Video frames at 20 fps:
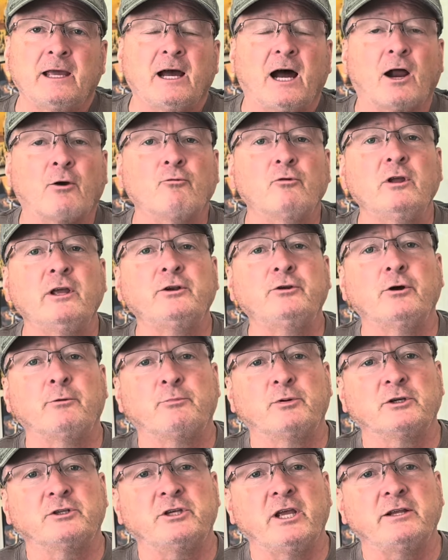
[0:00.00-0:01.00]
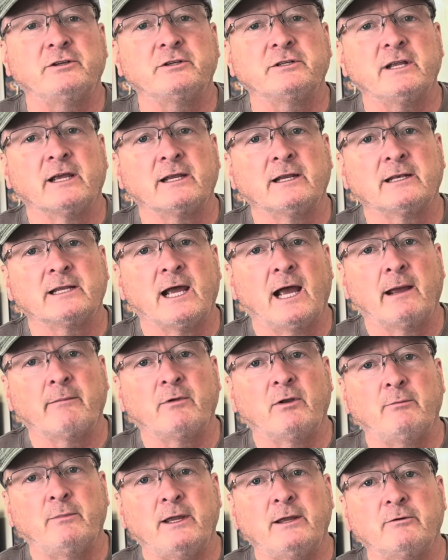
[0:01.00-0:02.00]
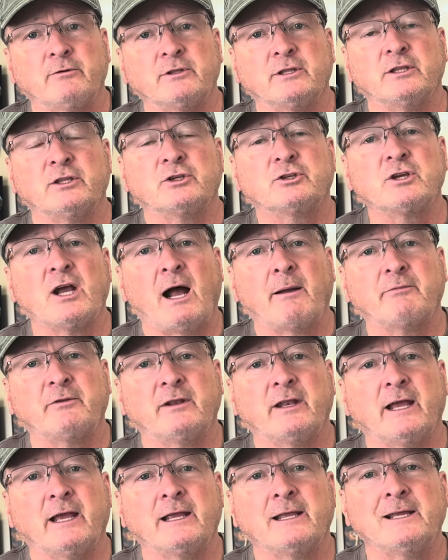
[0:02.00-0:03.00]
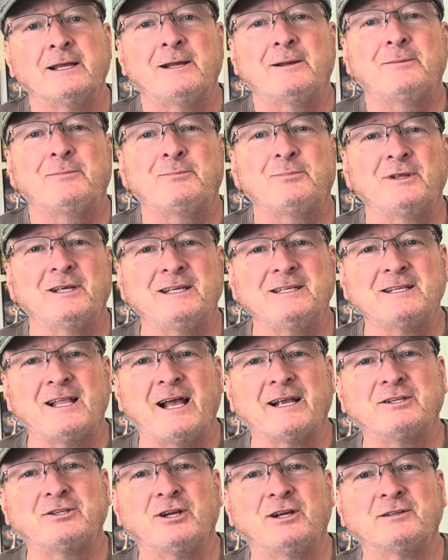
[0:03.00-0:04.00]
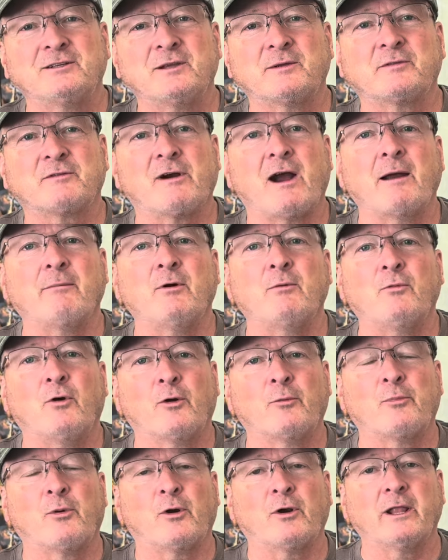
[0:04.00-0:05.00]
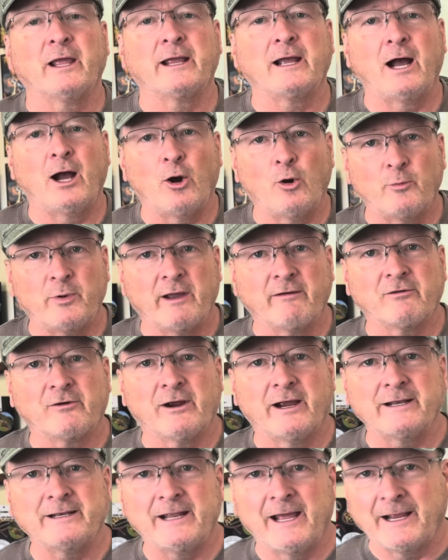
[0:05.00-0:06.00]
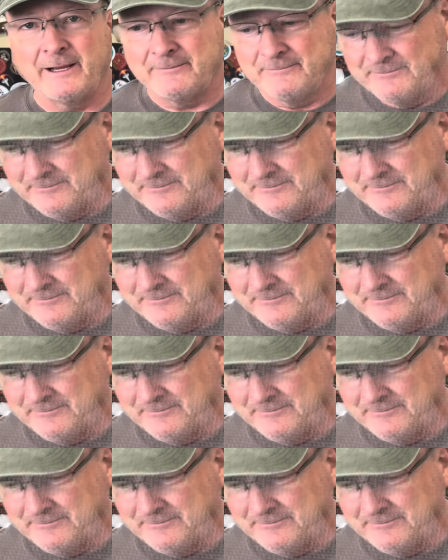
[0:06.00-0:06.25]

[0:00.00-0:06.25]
I really do appreciate you taking time to be with the shop today. Please like, share, and subscribe, but more importantly, I hope you have a great day.